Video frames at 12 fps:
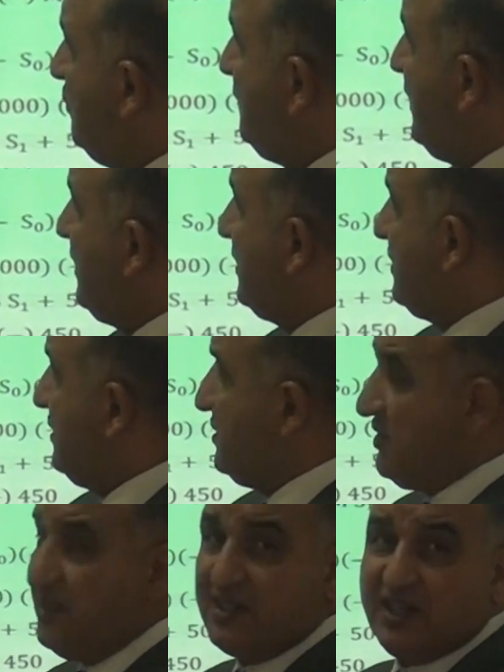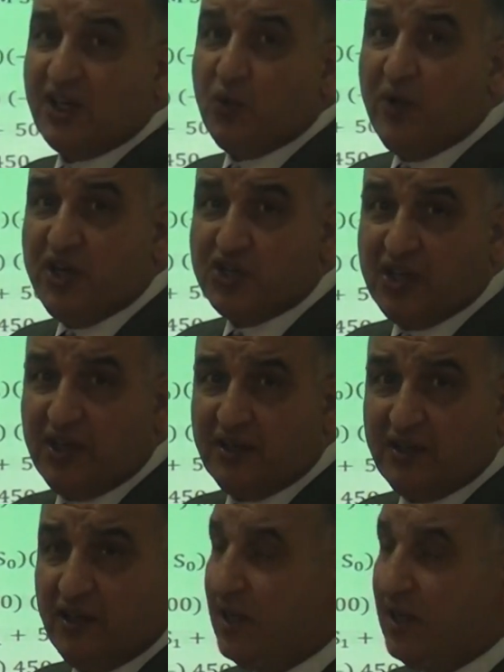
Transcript: to make this equation